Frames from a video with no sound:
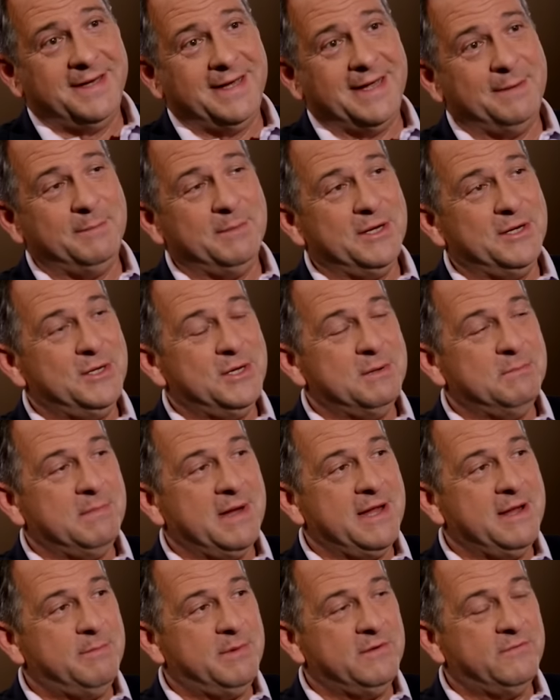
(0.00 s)
I mean, it
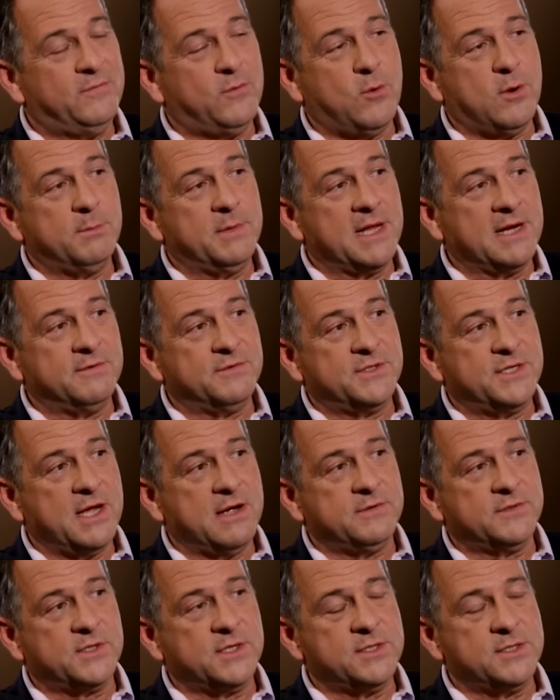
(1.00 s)
may have been yeah. formed out of
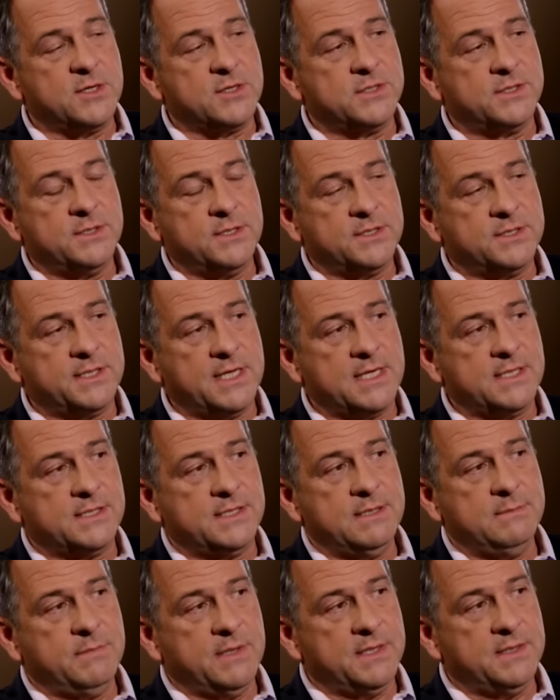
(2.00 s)
self
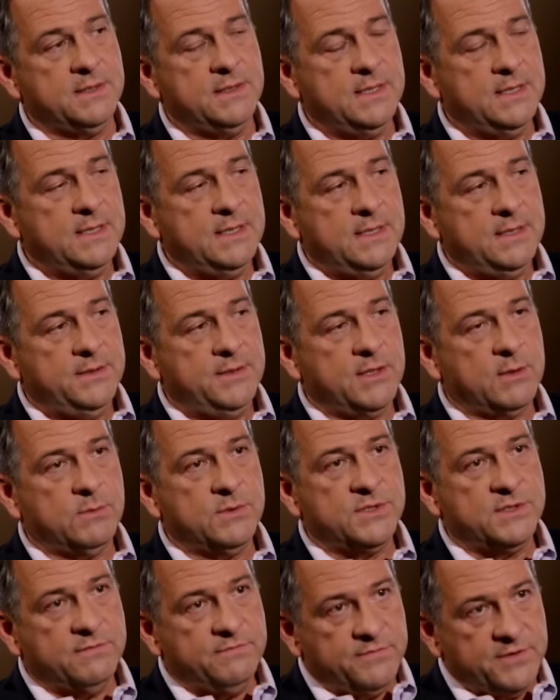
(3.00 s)
necessity, but there was a